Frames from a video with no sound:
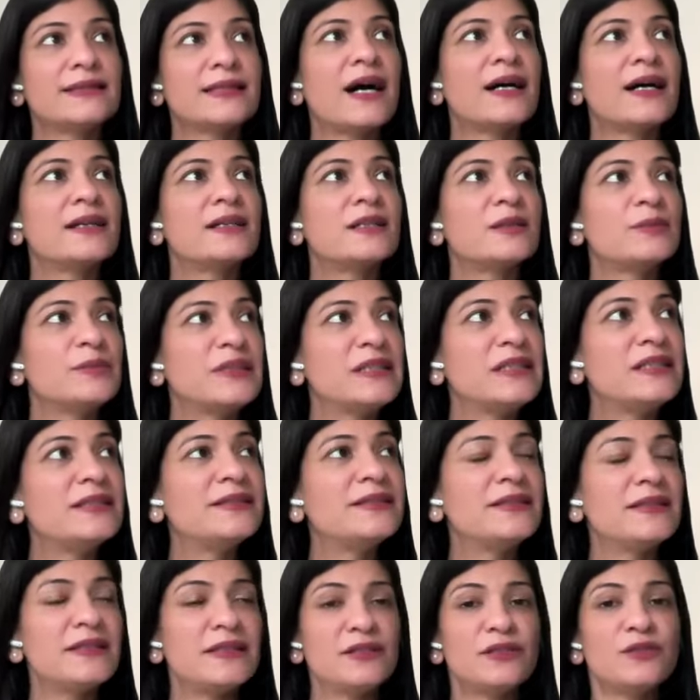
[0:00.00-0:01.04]
It's our
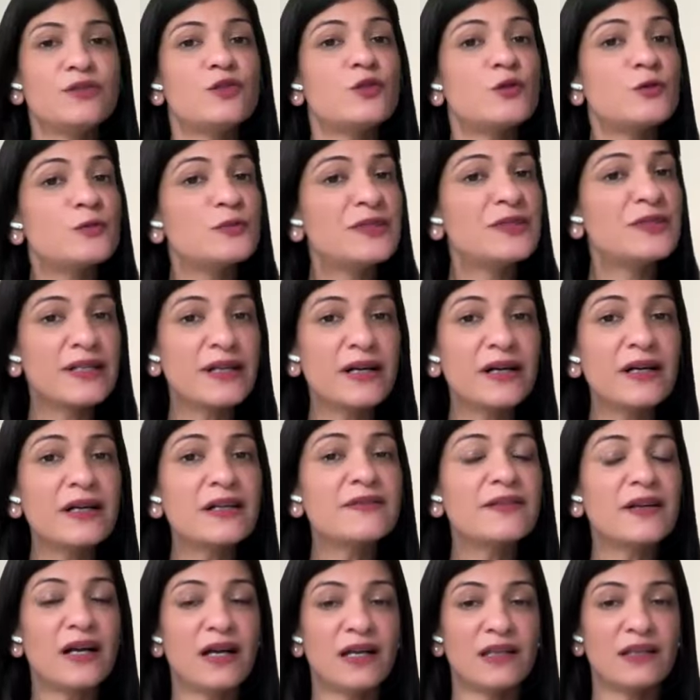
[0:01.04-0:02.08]
ability to
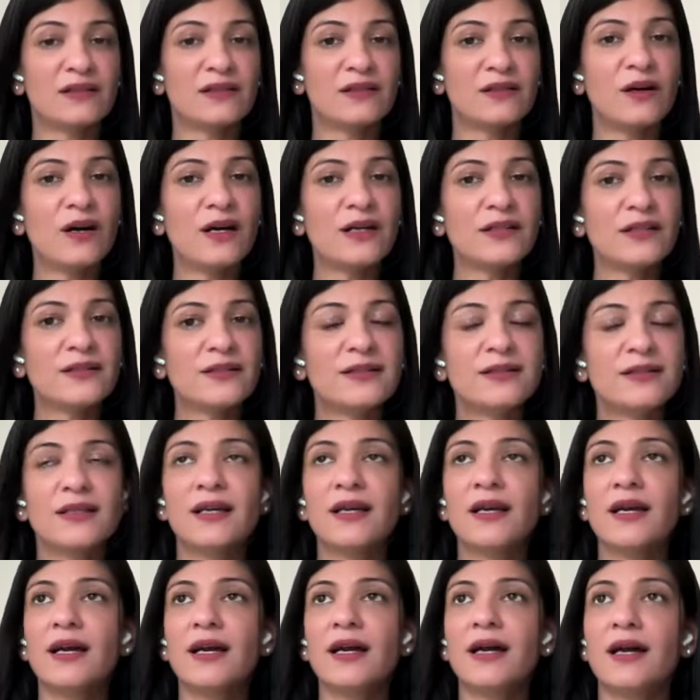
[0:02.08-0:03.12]
observe our
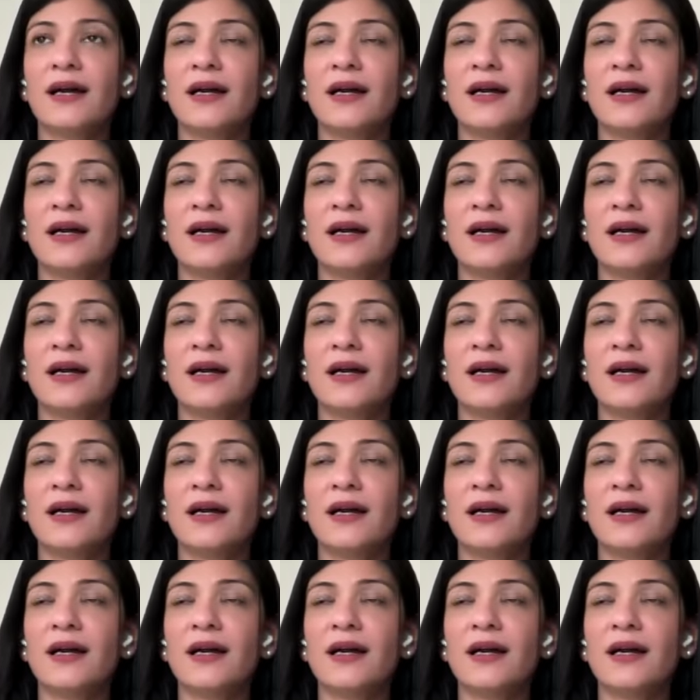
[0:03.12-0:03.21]
thoughts,